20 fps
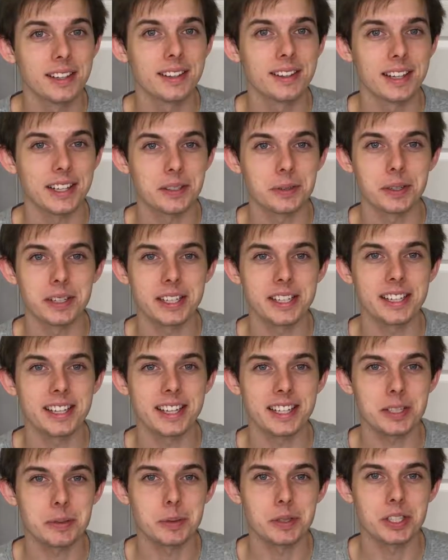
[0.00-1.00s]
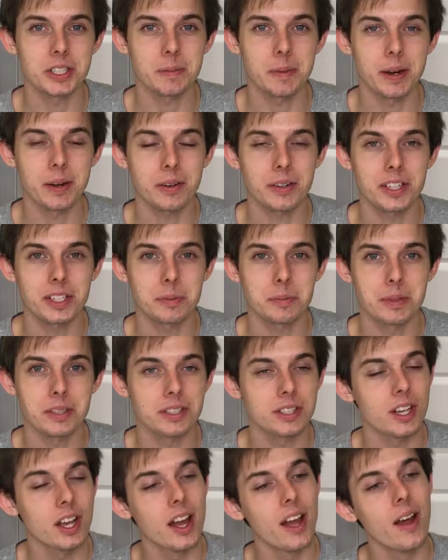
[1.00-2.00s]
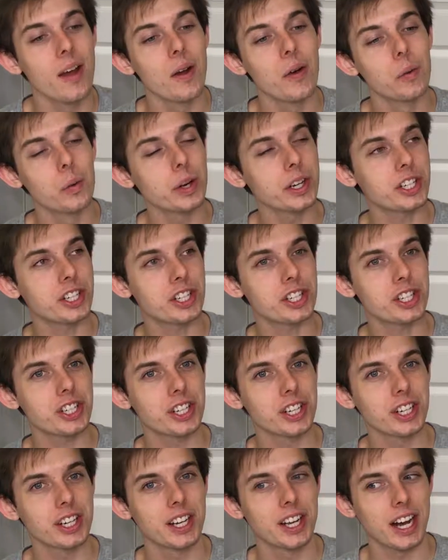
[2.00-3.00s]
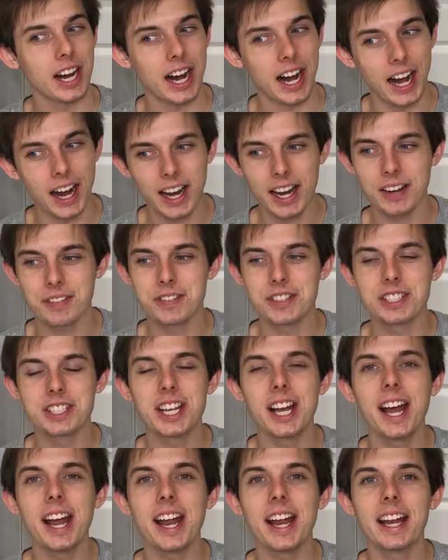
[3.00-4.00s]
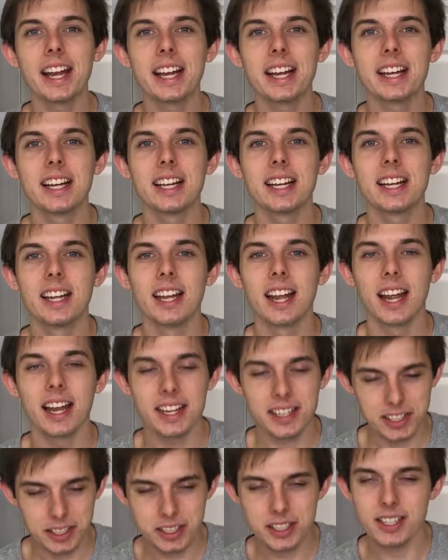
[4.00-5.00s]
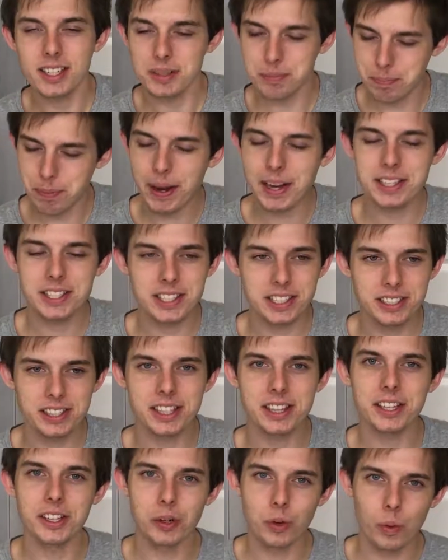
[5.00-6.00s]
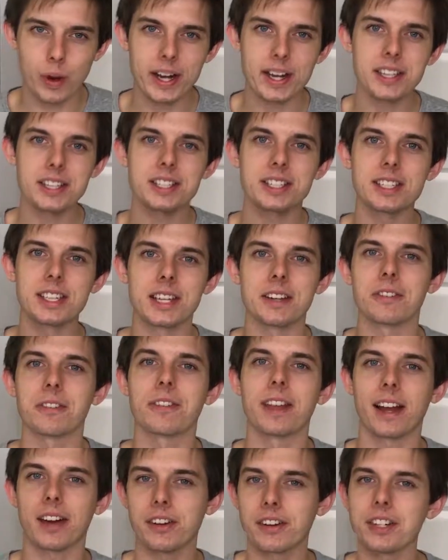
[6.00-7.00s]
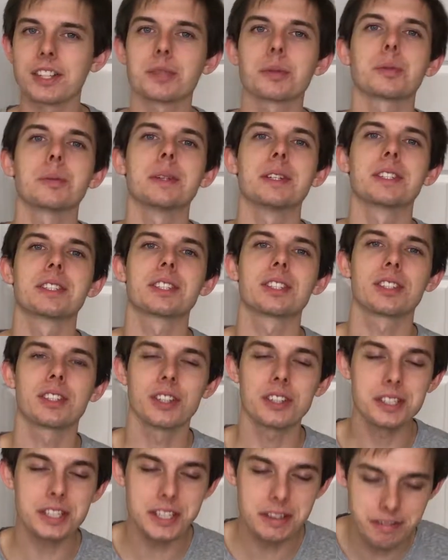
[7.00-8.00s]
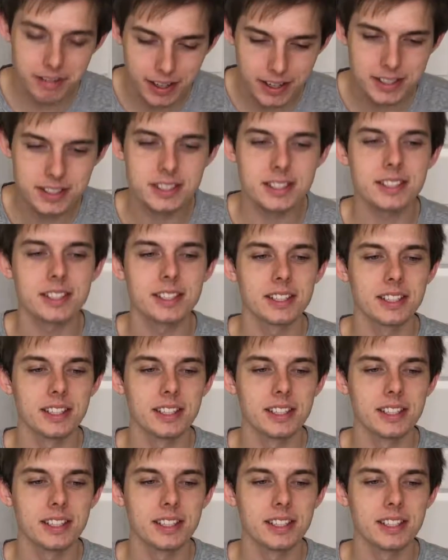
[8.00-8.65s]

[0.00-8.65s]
That's what he likes most about Christmas, which, I have to say, is basically the greatest gift that Christmas could give us.